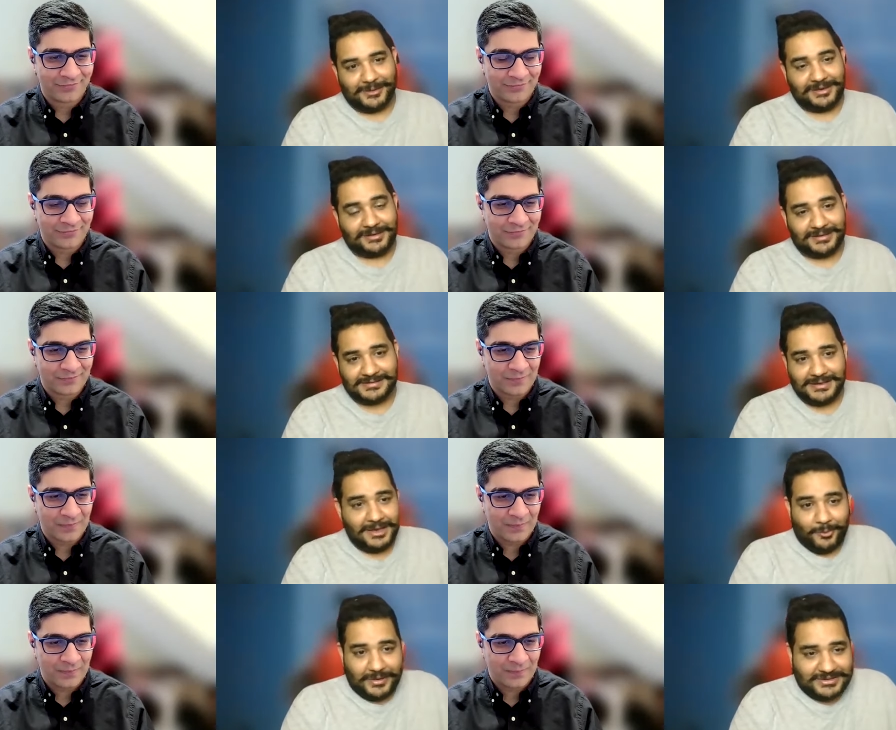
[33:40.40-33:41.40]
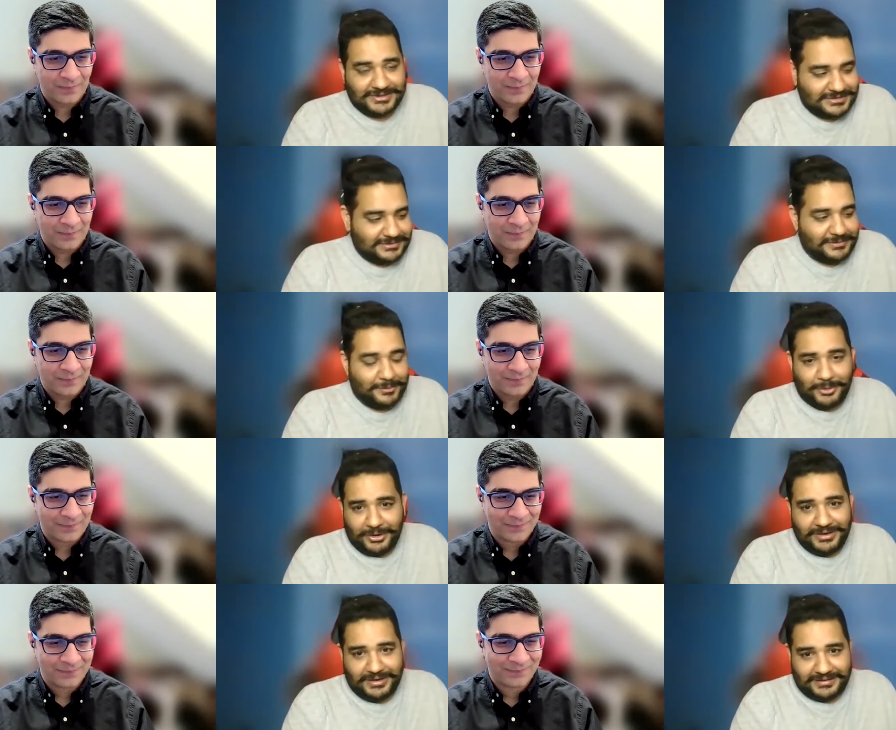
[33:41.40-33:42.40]
Speaker 1: where it is, which the
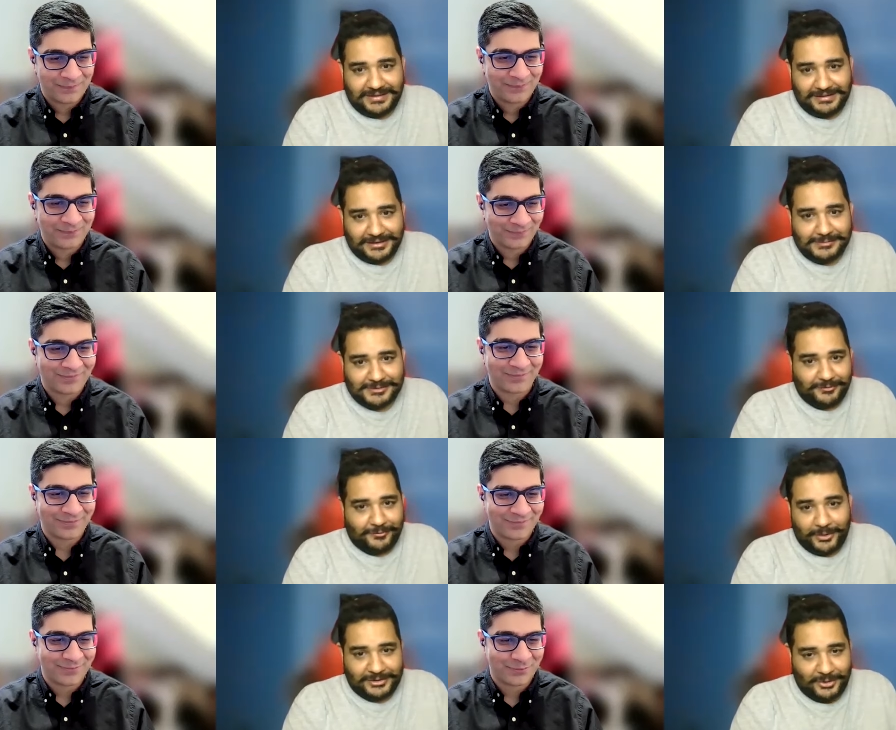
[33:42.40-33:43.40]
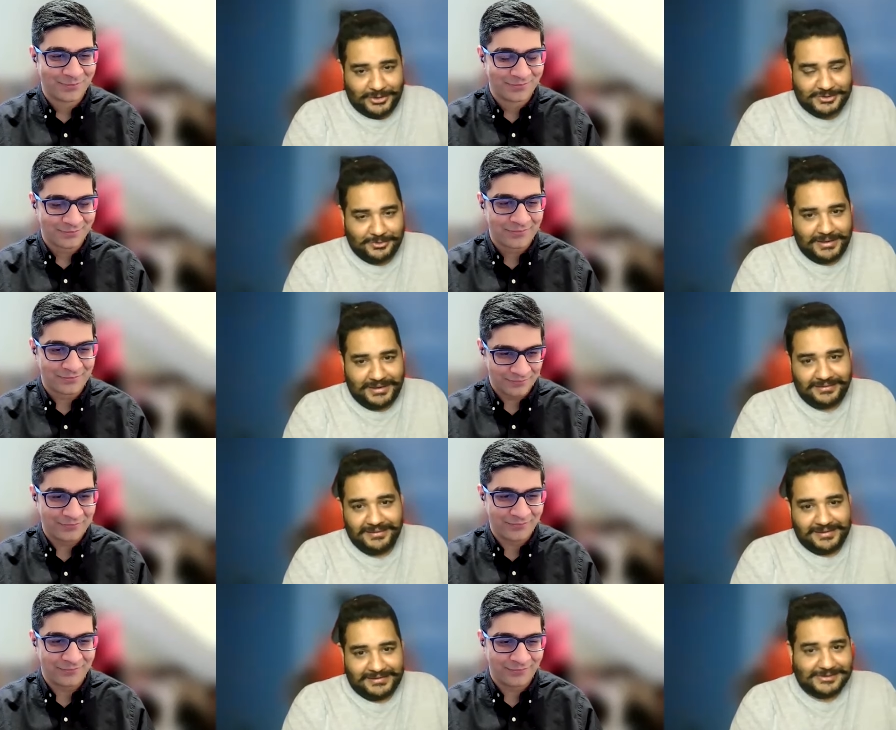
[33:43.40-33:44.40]
product, in terms of what it costs to make,
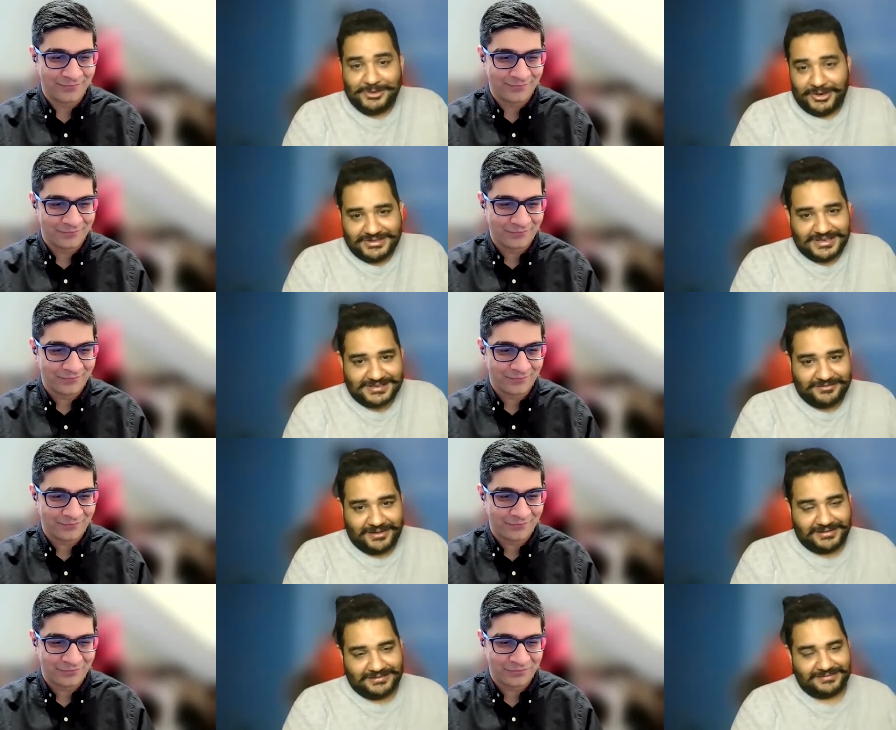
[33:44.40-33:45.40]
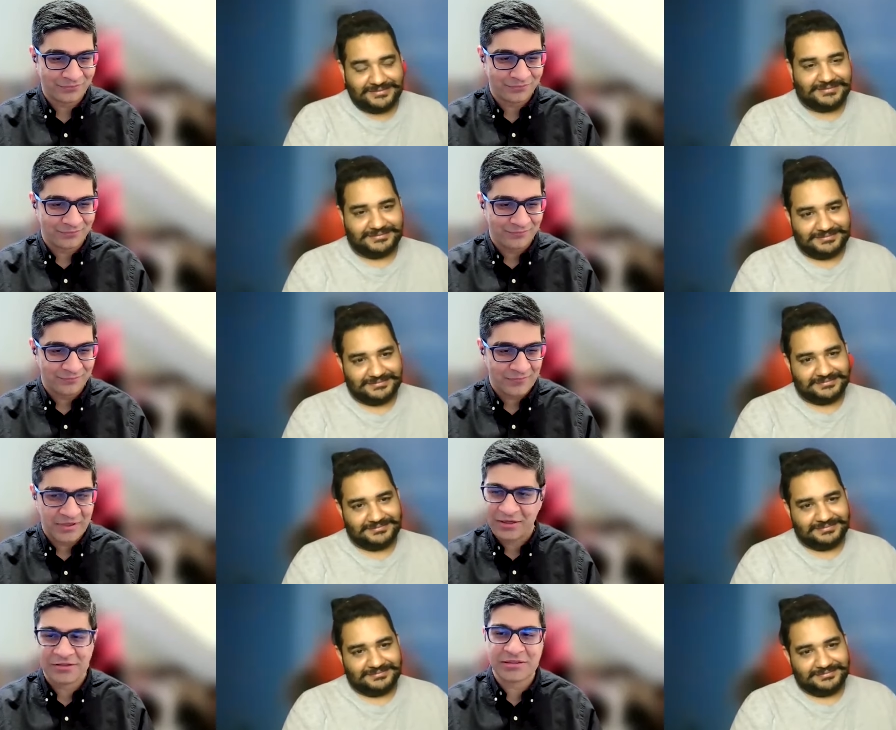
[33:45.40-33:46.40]
does not justify.
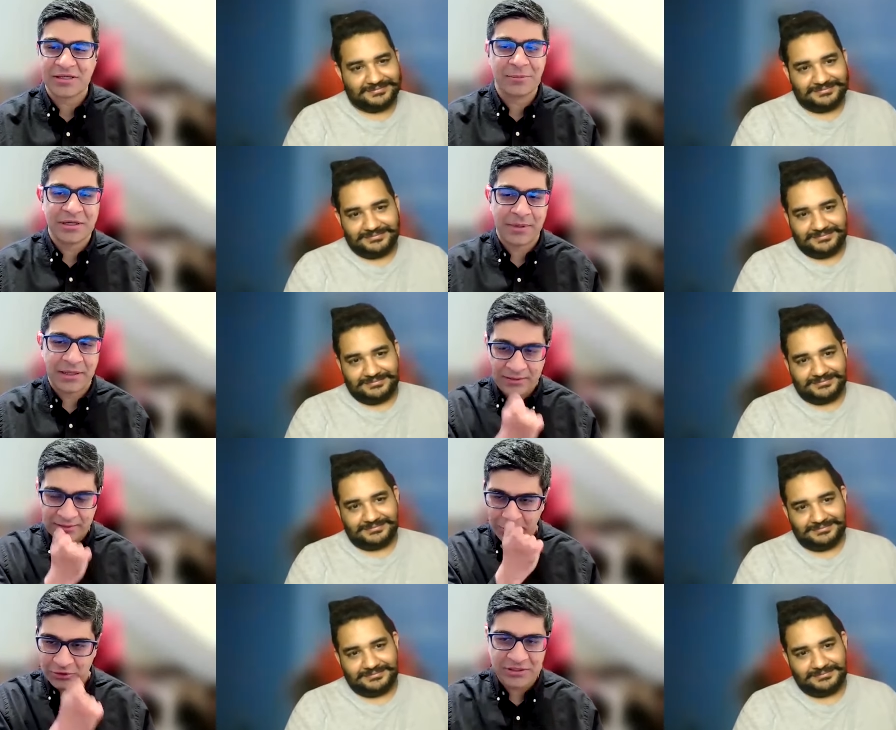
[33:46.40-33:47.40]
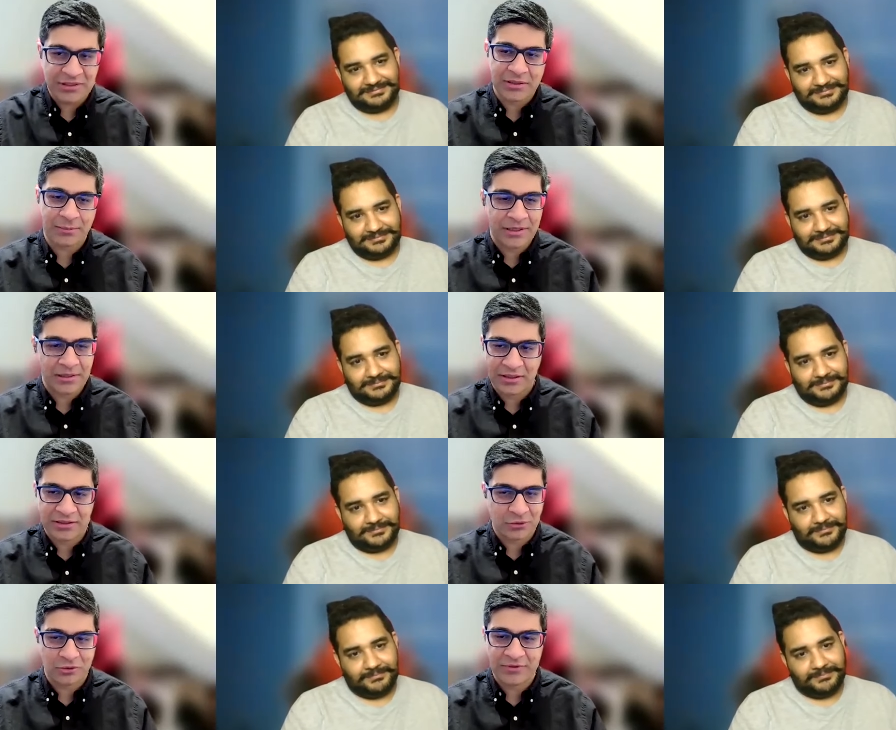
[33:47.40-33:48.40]
Speaker 2: Yeah, it's the same in America because see, in America,
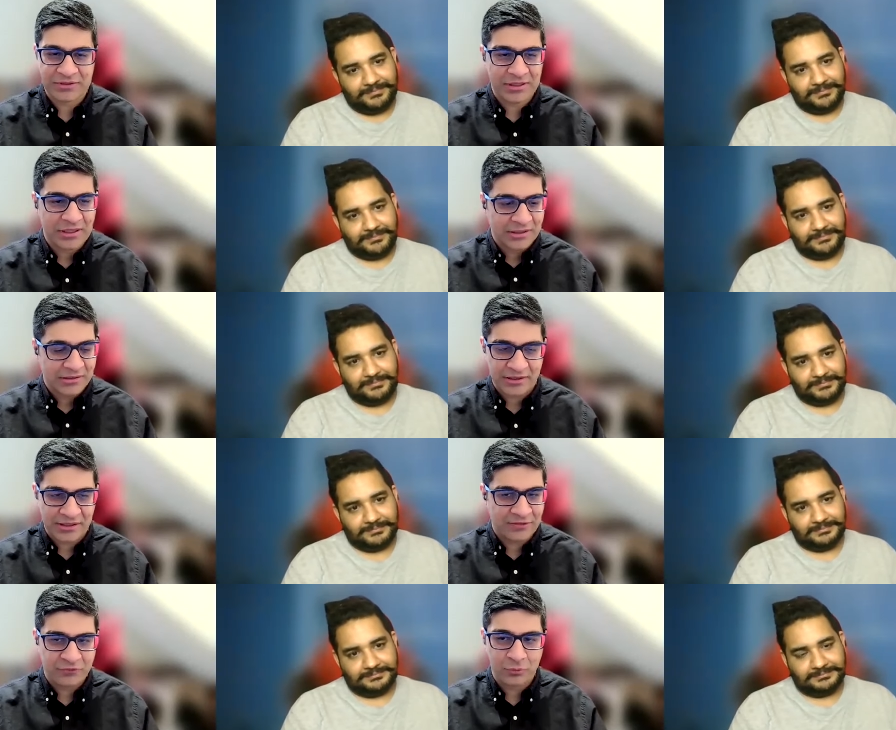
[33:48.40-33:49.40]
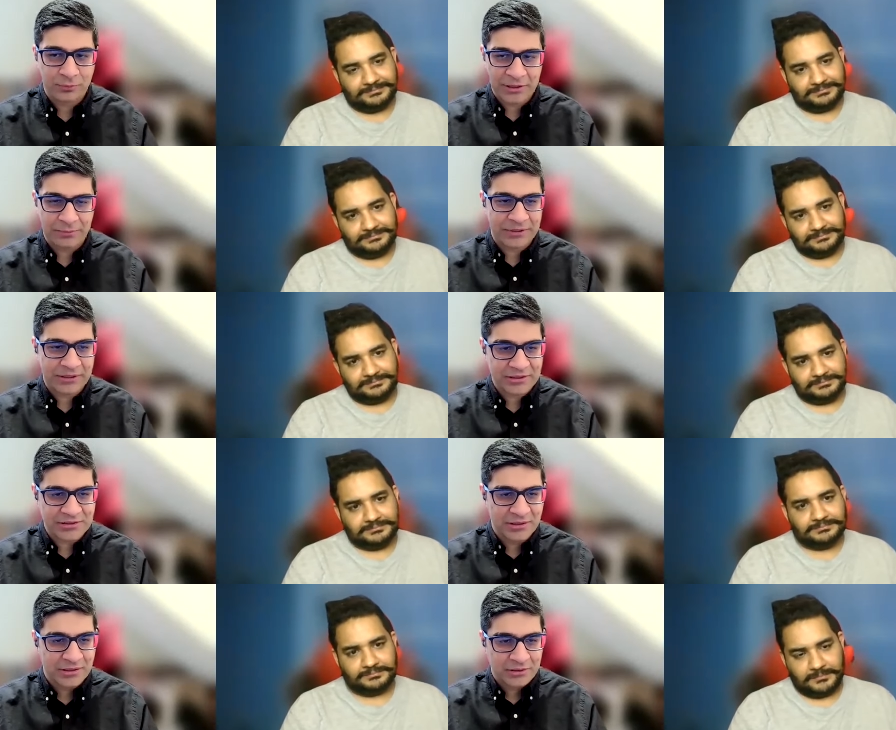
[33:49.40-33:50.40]
it's always like there are a few big
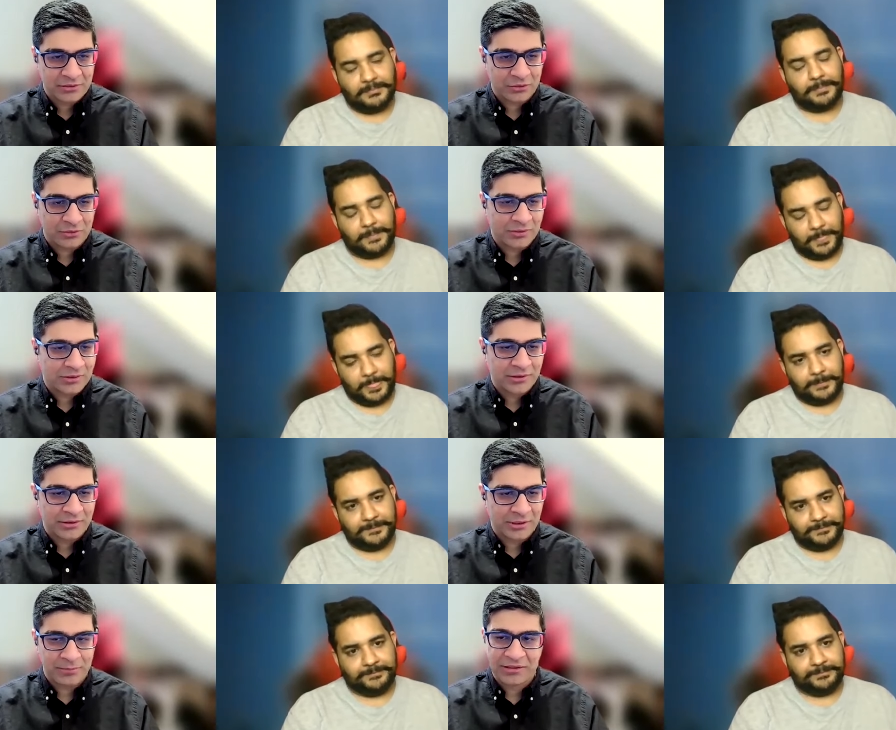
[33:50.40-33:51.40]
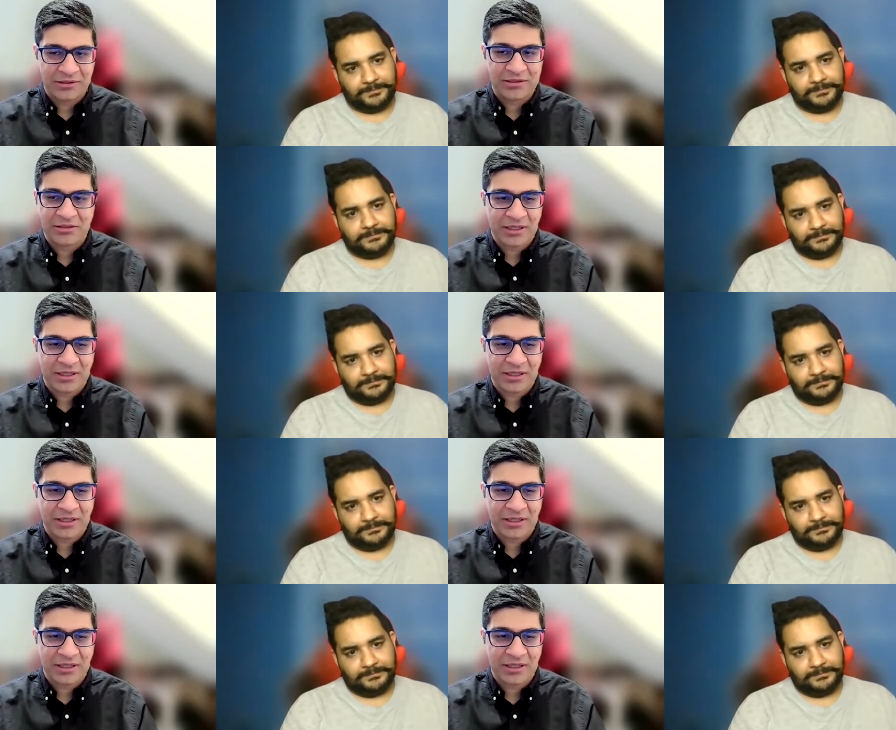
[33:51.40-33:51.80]
players, you know, they make these